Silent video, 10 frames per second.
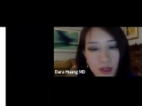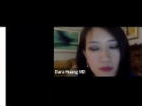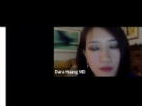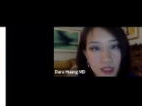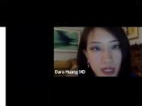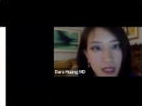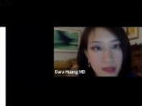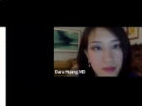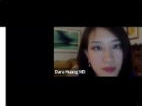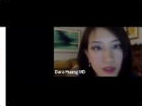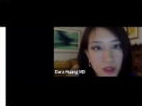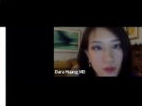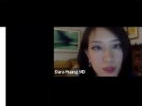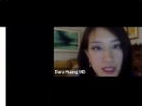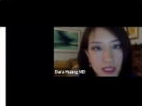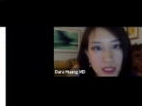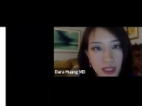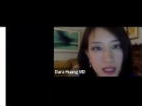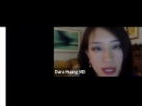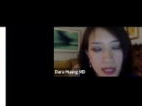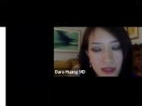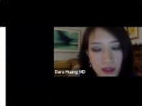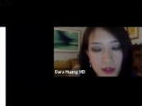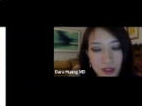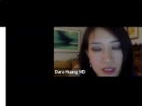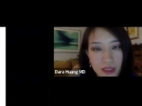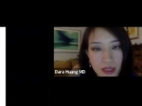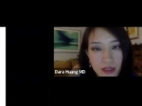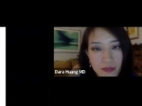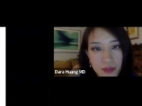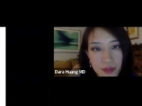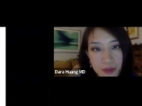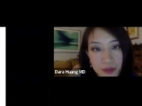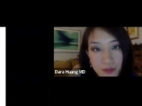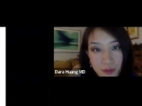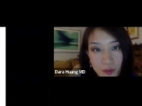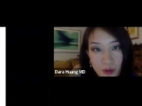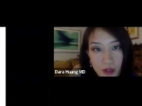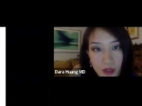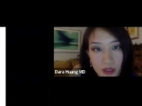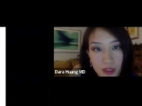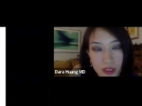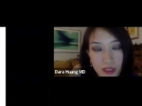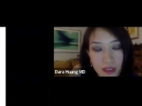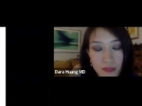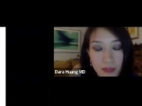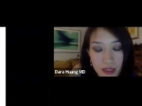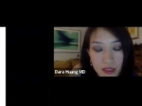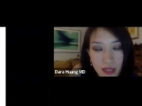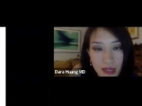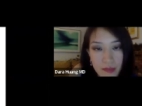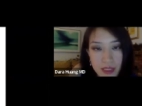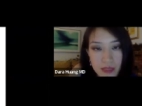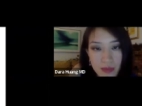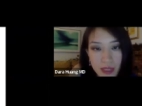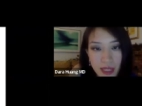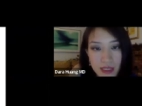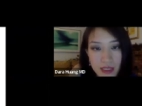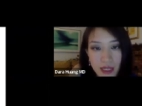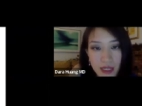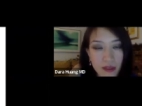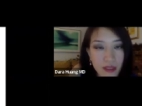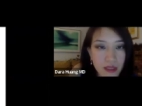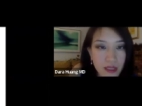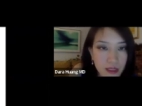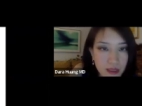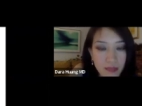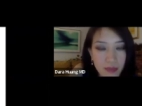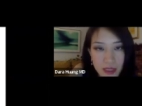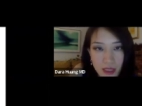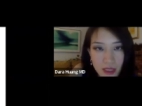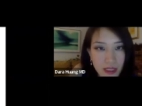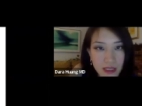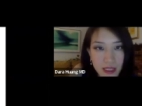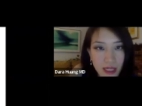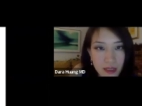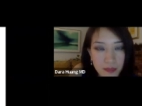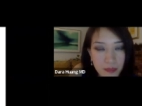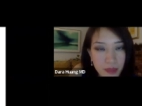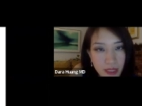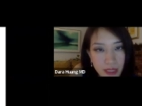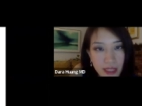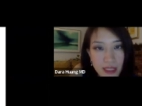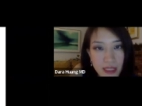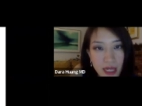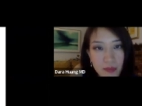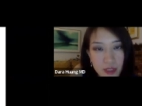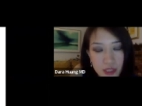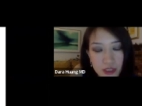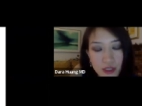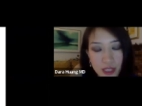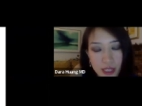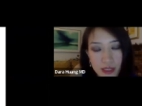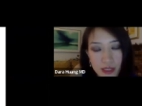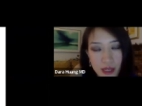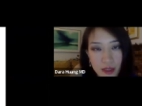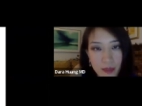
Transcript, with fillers: Over time, you know, we see that there is a lot of use for the medical cannabis plant, not on the legal and political side and putting that aside, but just looking at the health